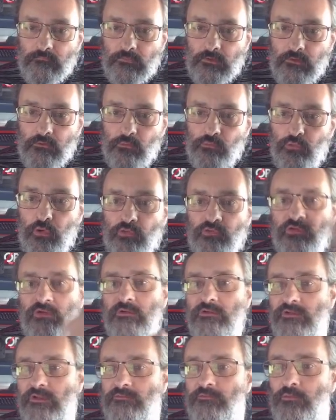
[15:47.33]

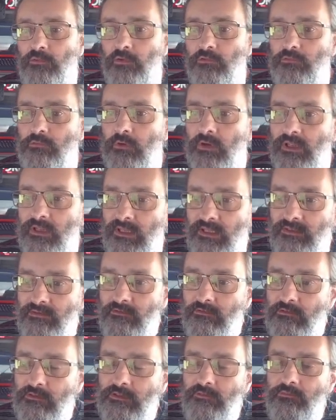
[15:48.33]
rock that fall on your
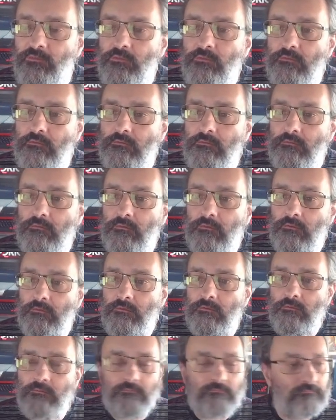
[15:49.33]
head if
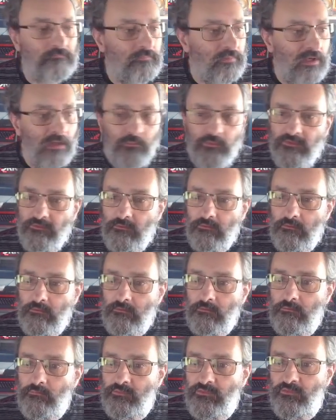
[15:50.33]
you play with
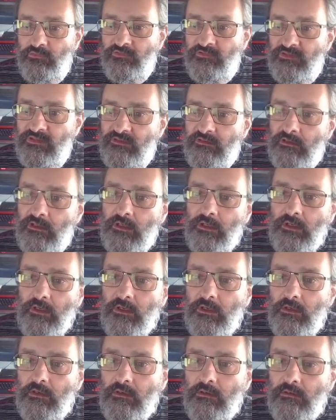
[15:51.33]
a stick.
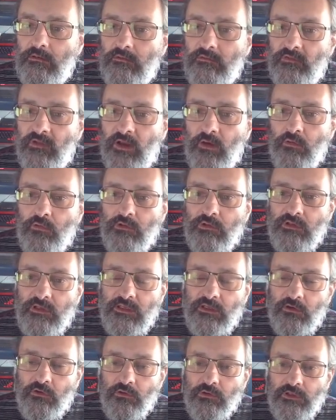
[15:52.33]
They are
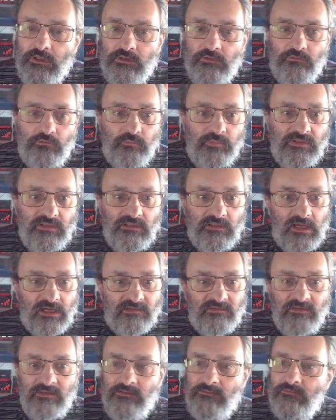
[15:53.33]
only going to be
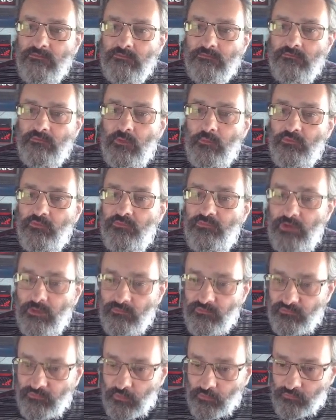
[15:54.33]
active from the
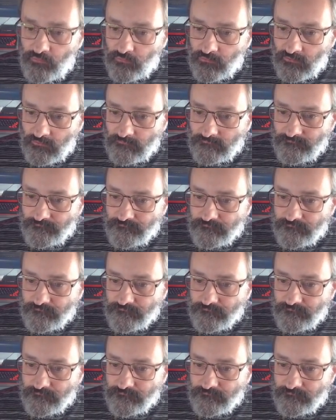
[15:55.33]
frame 300.